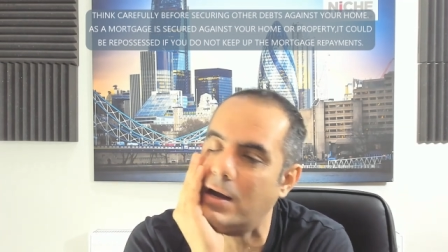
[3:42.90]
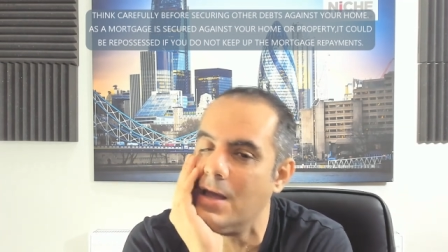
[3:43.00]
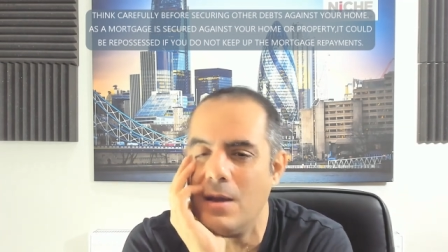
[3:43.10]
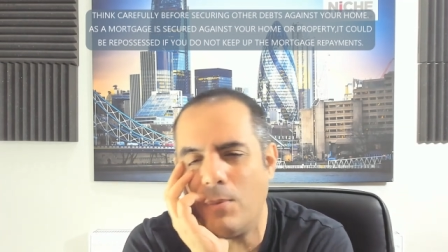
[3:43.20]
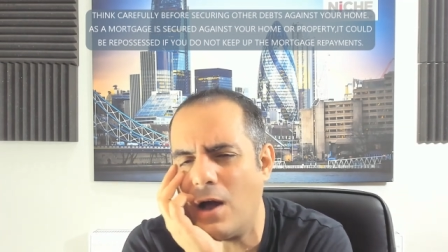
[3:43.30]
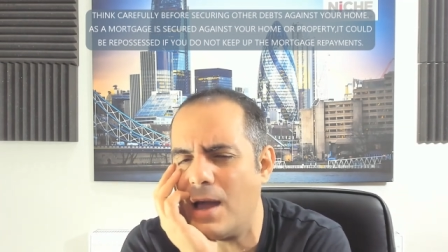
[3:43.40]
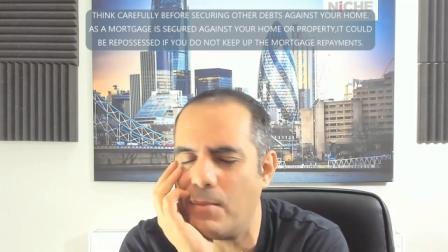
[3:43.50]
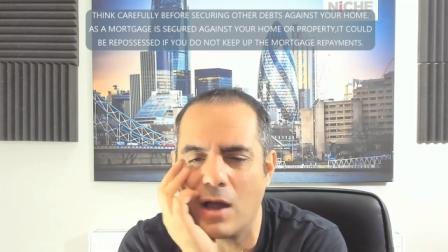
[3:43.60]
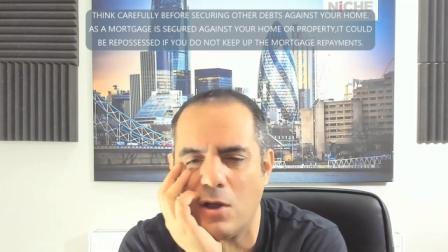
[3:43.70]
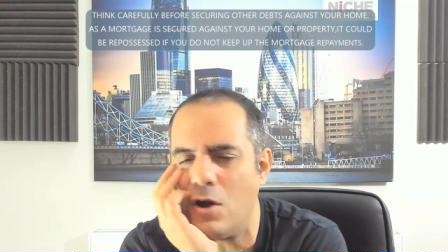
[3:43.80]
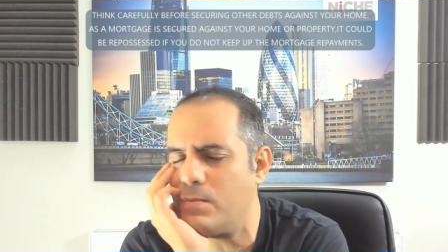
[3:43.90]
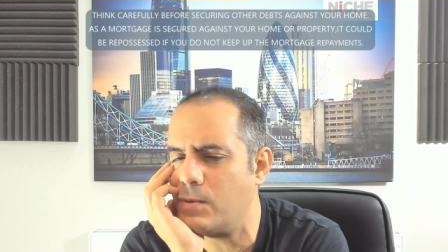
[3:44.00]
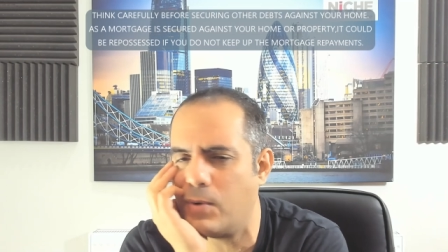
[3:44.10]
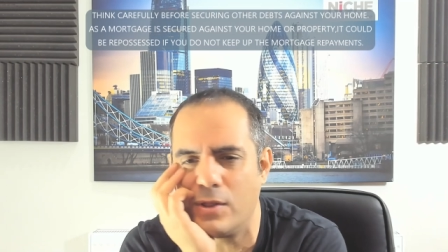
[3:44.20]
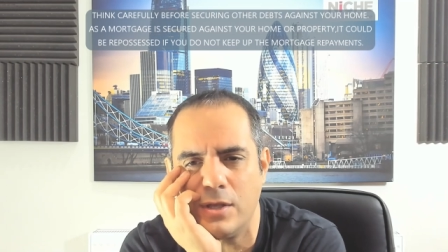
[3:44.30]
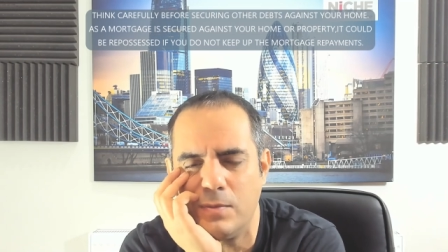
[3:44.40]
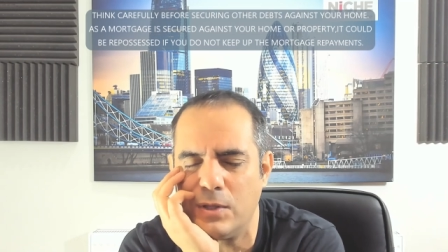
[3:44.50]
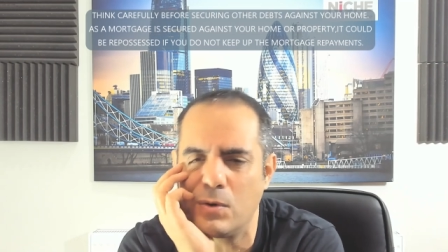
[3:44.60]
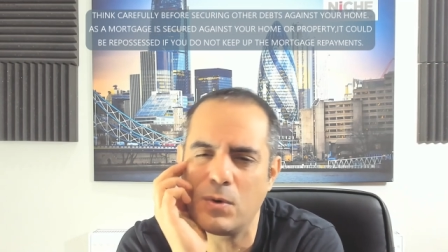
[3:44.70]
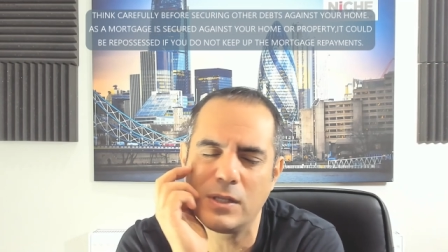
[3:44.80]
Payam, I can't be bothered with
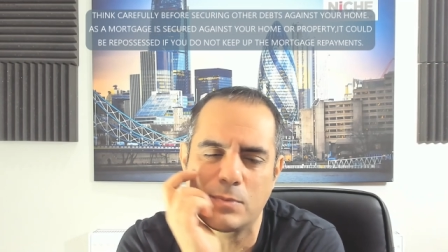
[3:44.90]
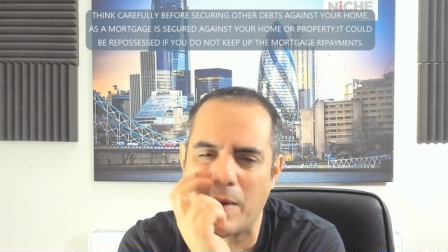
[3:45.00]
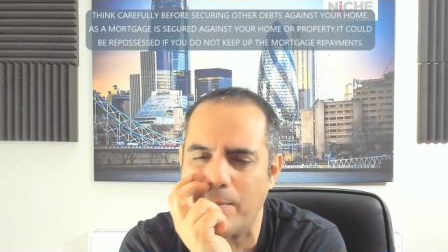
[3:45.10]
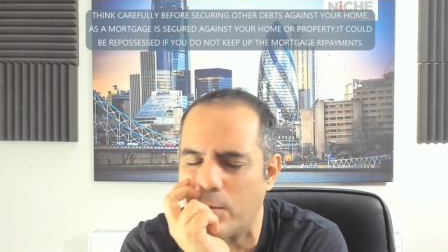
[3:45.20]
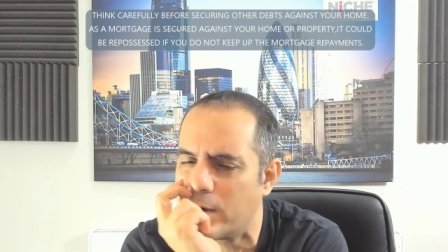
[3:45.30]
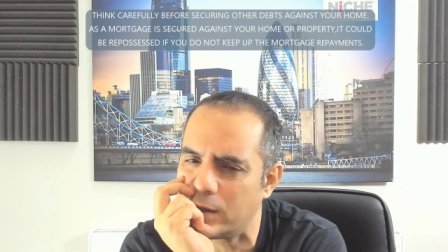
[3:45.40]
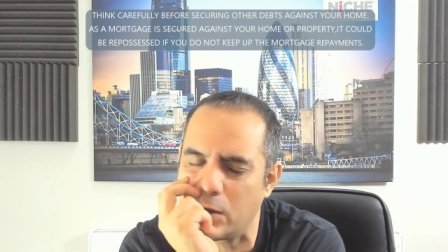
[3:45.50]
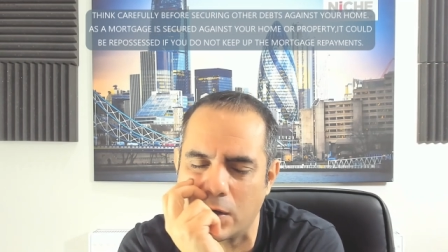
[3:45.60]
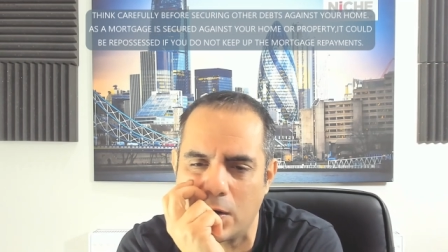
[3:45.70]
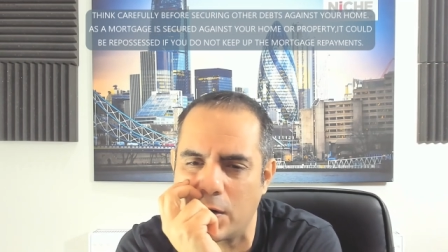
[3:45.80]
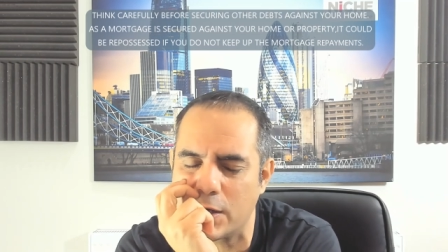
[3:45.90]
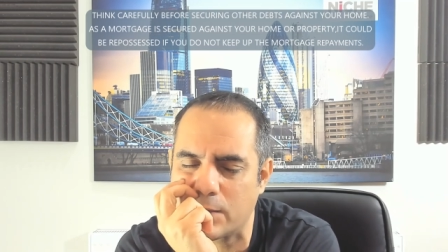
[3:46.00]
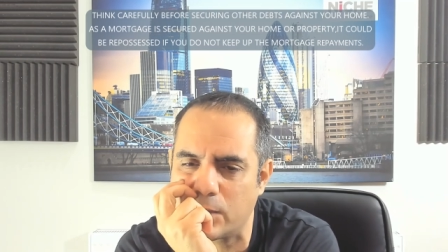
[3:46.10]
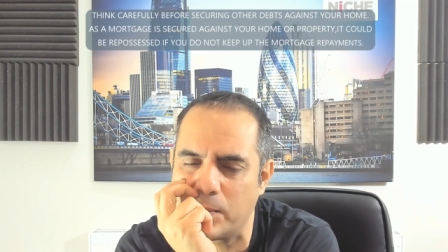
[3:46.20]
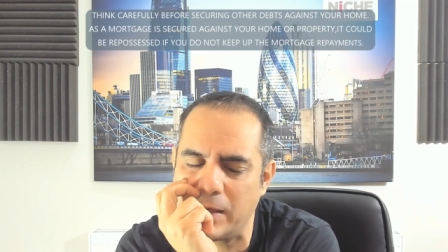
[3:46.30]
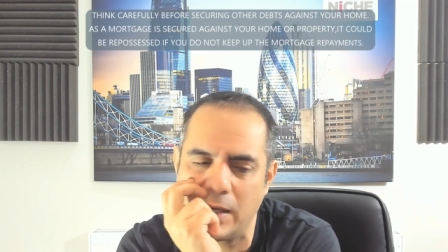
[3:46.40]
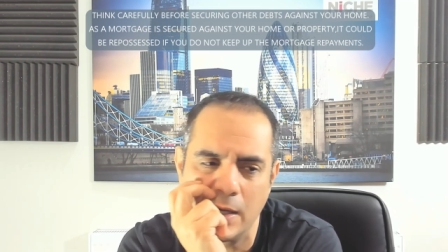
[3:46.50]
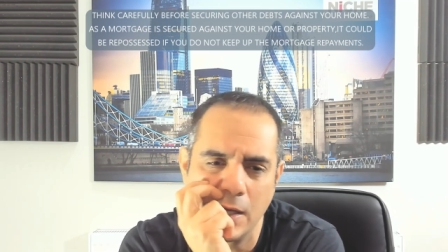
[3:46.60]
all this paperwork that you're going to ask for me.